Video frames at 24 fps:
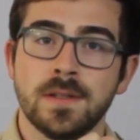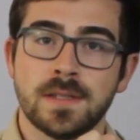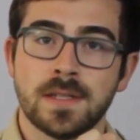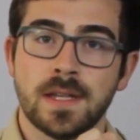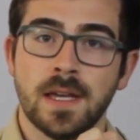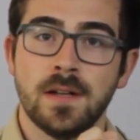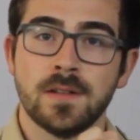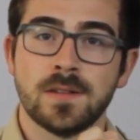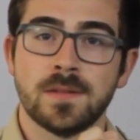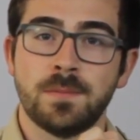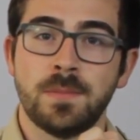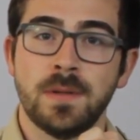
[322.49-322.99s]

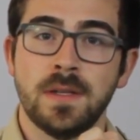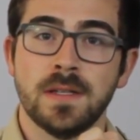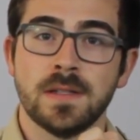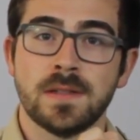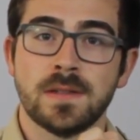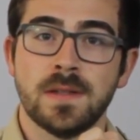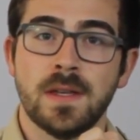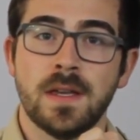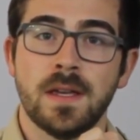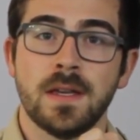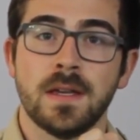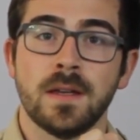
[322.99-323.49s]
Scouts
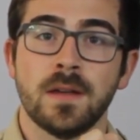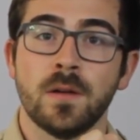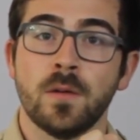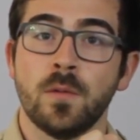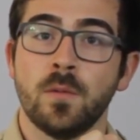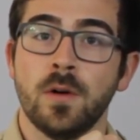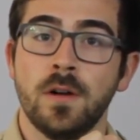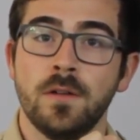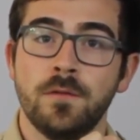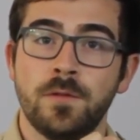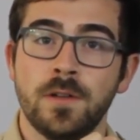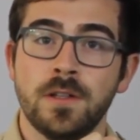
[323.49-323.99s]
BSA,
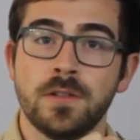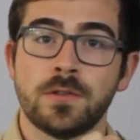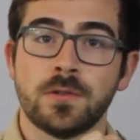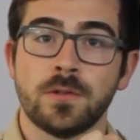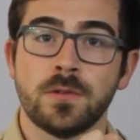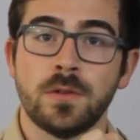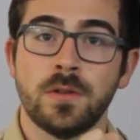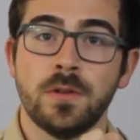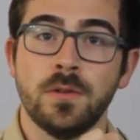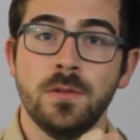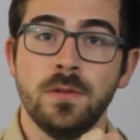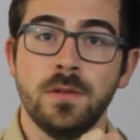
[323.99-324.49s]
1
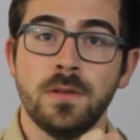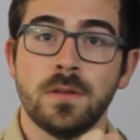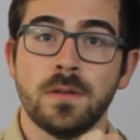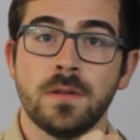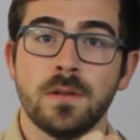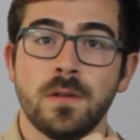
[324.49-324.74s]
Venture Youth,